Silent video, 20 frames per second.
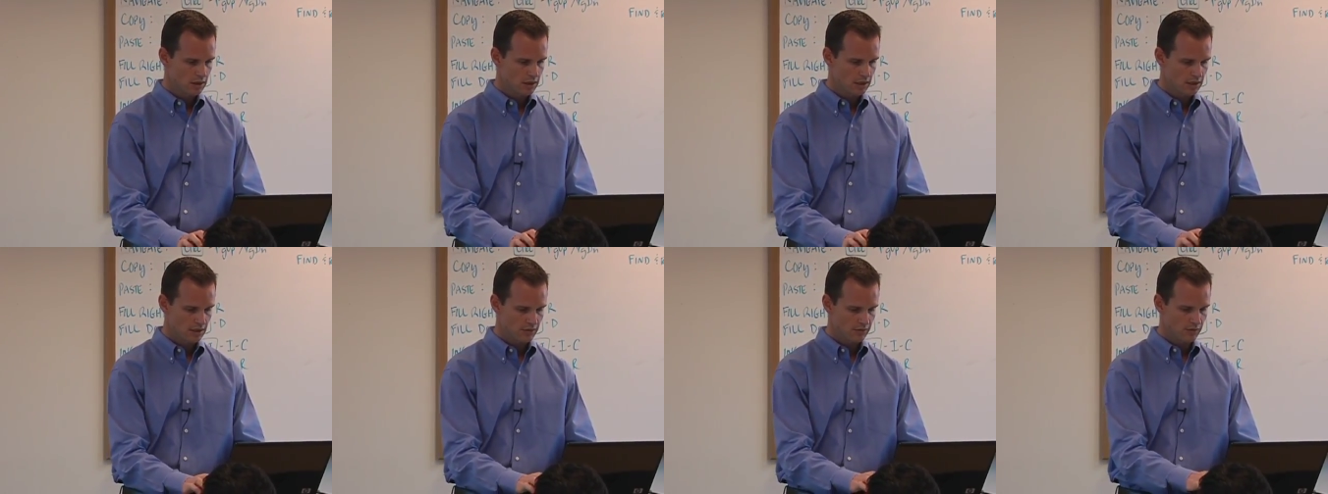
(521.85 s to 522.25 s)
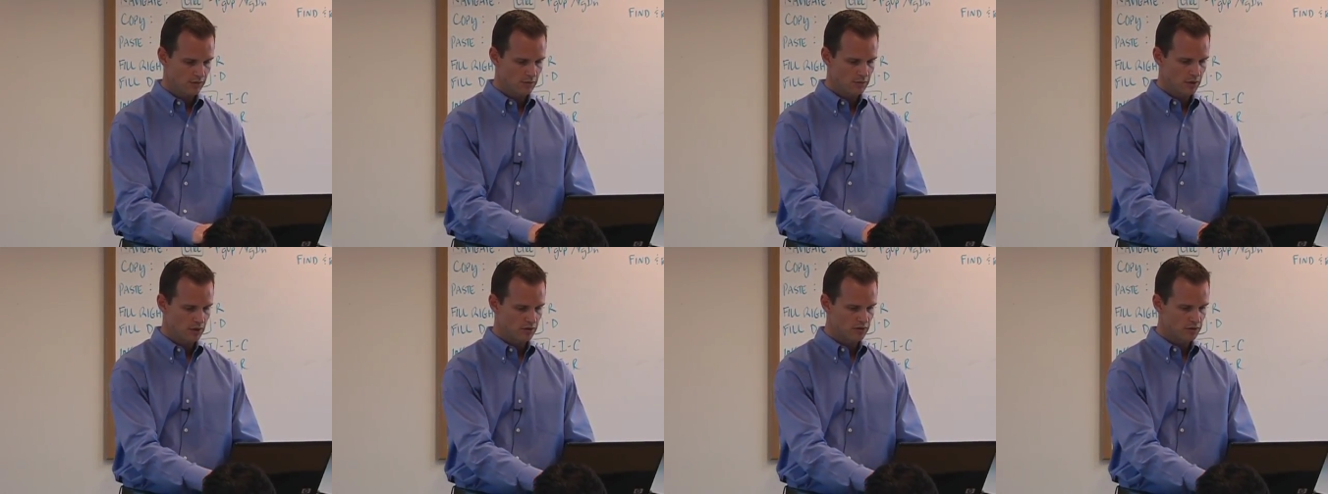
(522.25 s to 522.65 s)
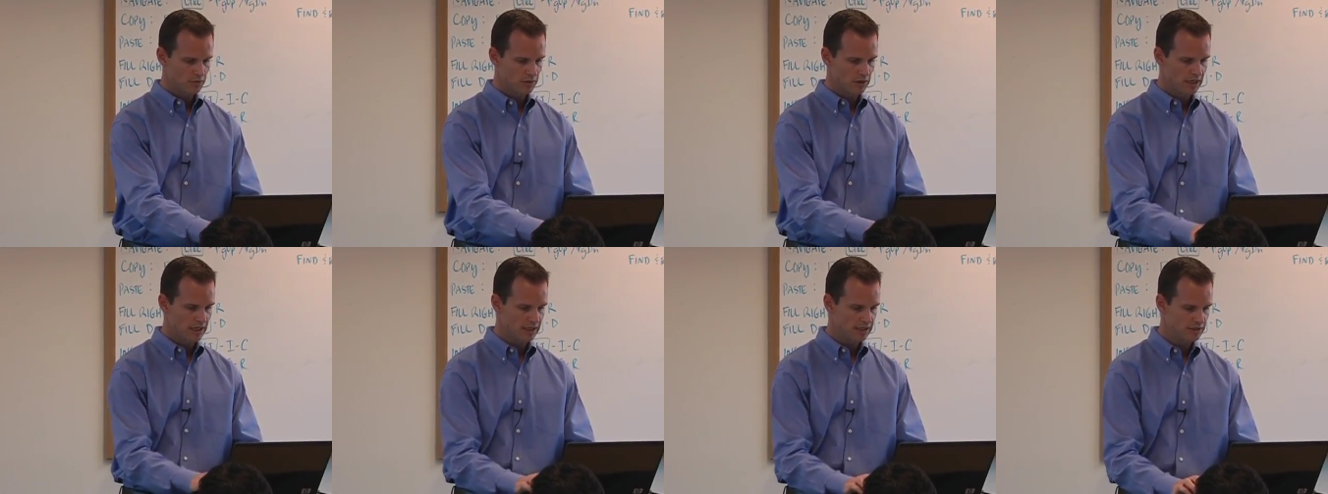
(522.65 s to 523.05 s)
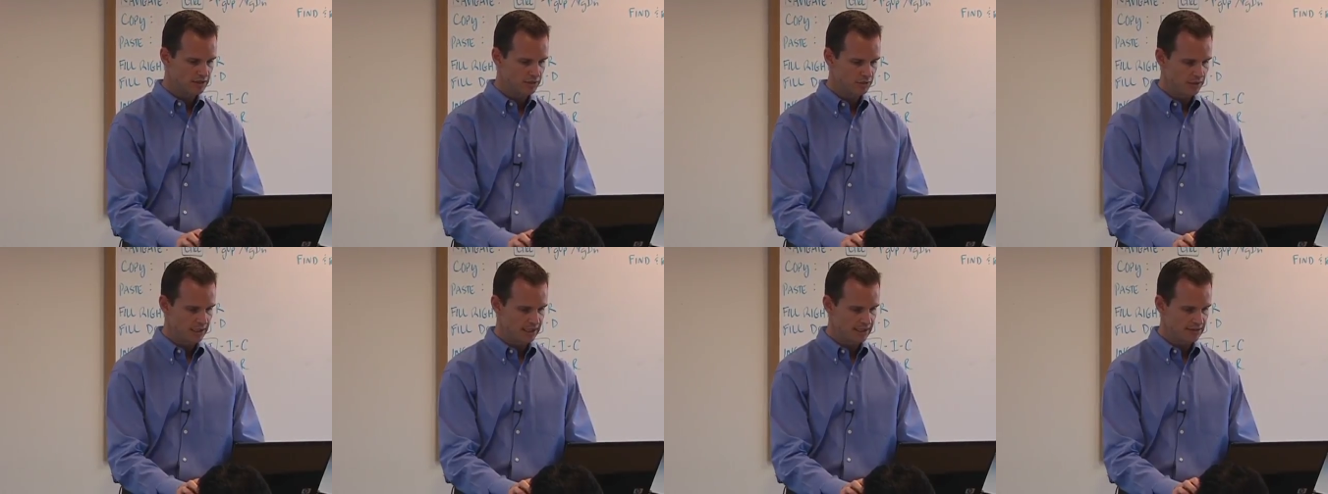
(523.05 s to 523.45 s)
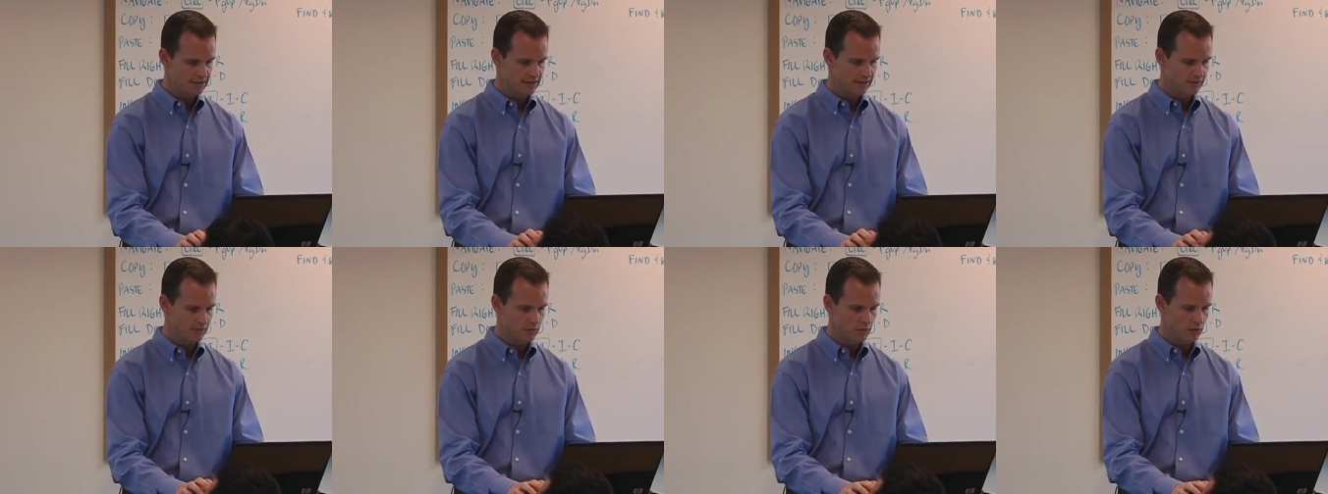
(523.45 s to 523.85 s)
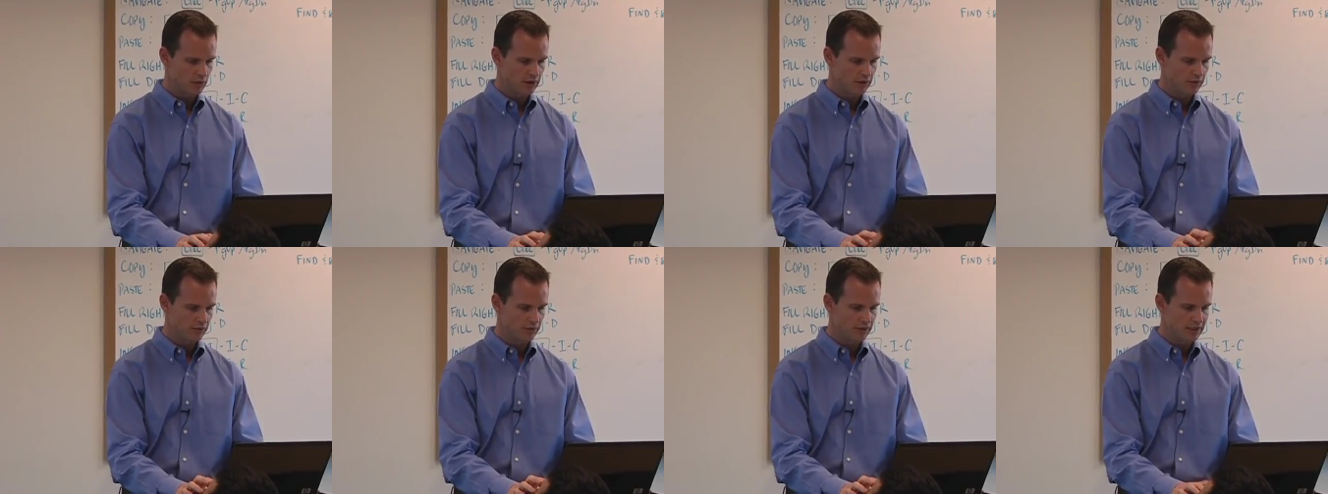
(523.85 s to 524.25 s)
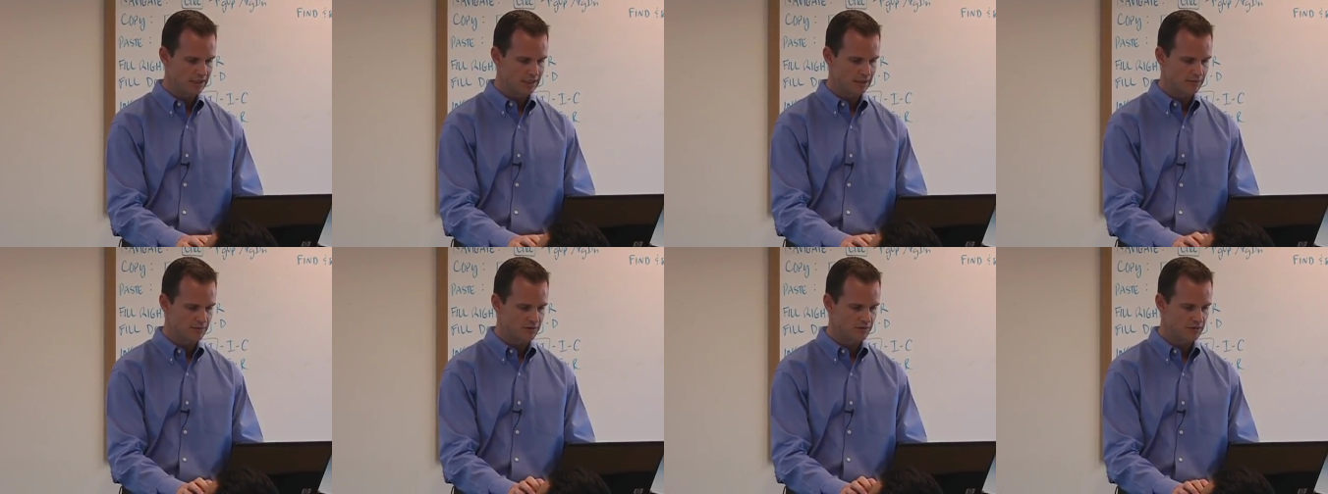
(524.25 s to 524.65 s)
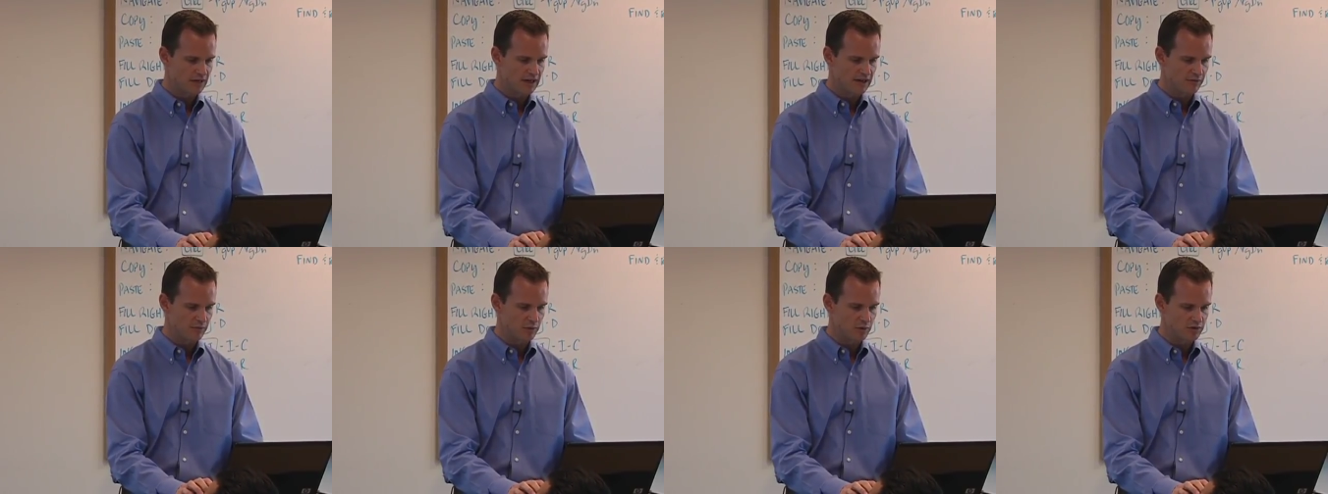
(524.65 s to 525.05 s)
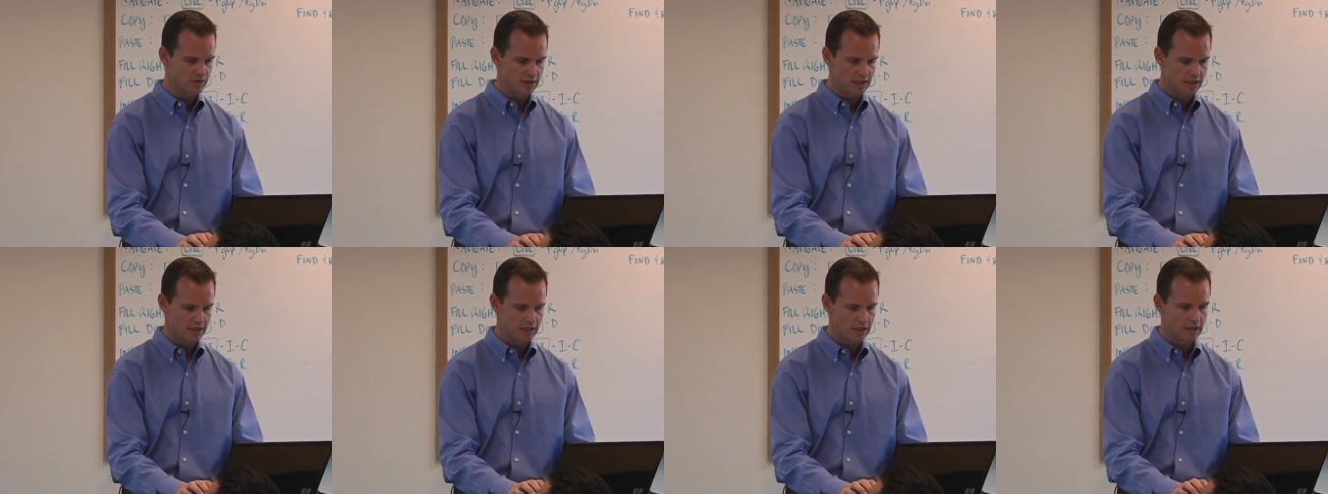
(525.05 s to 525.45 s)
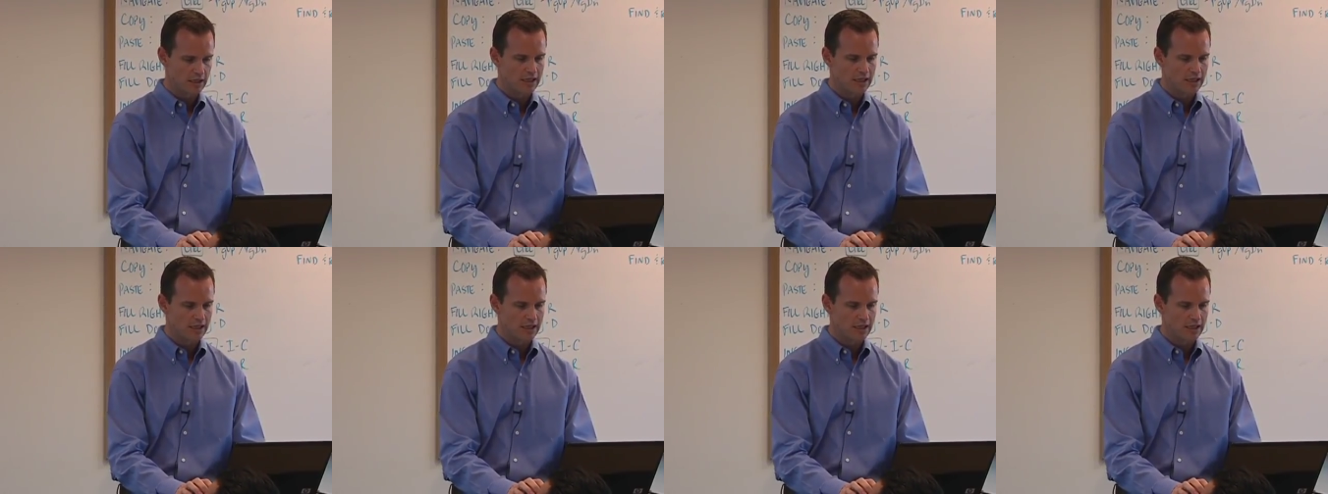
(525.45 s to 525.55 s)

And if we multiply 287.3 times 5%,